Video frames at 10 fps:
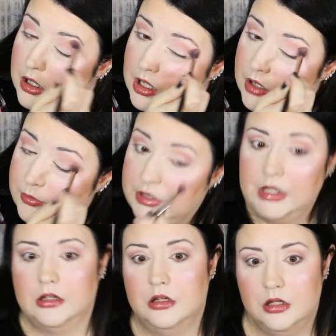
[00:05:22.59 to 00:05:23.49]

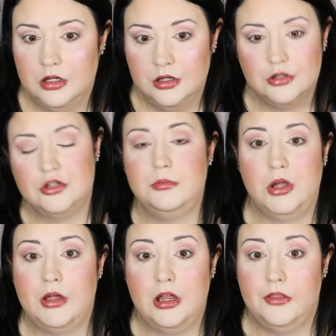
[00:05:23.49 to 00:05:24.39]
everything should be
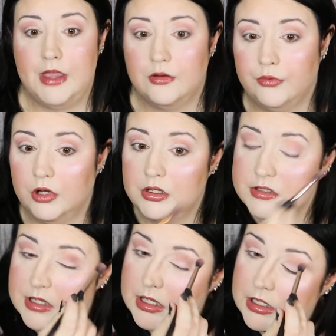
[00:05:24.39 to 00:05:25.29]
okay on that
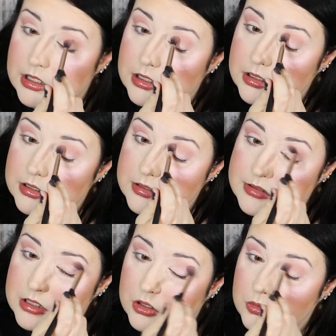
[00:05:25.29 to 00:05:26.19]
front. And
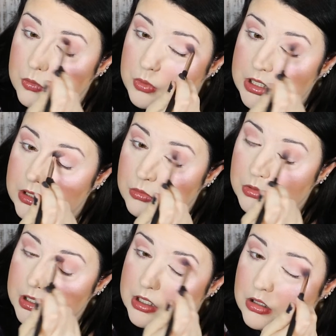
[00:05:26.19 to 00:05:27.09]
so we are
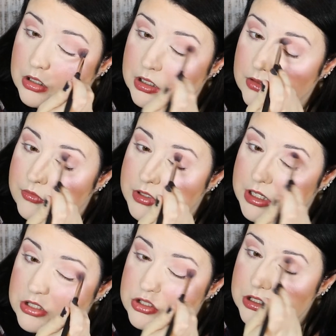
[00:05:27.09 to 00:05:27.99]
working on
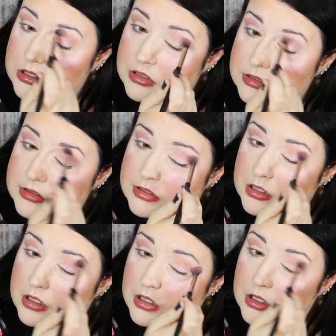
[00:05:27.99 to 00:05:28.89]
invitations,
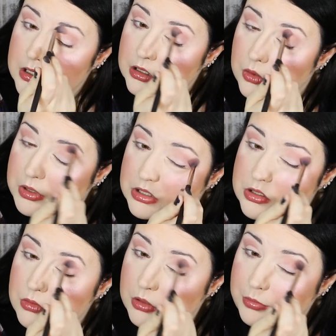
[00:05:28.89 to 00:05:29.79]
going
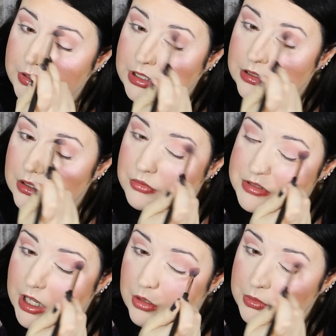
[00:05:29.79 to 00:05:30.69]
to hopefully get
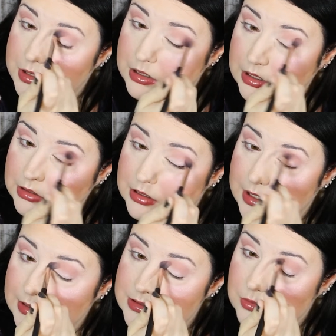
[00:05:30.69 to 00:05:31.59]
those out within like the
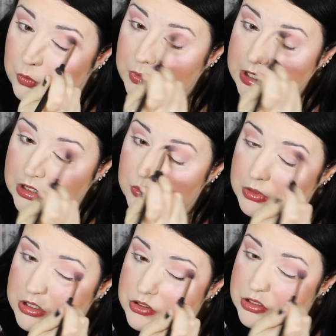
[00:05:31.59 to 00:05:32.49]
next week,
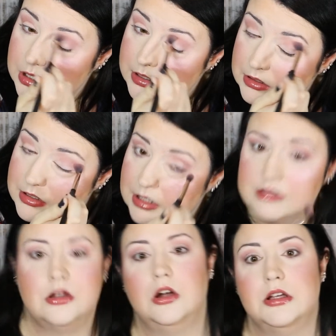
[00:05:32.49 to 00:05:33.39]
which I think today
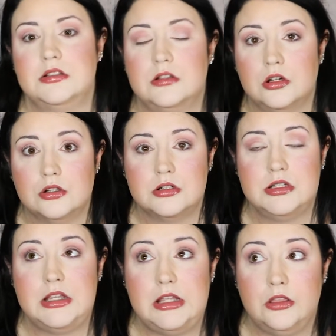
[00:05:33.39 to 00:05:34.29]
is August
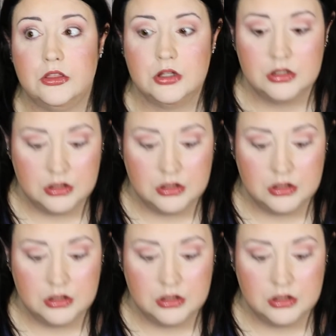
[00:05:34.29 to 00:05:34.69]
13th.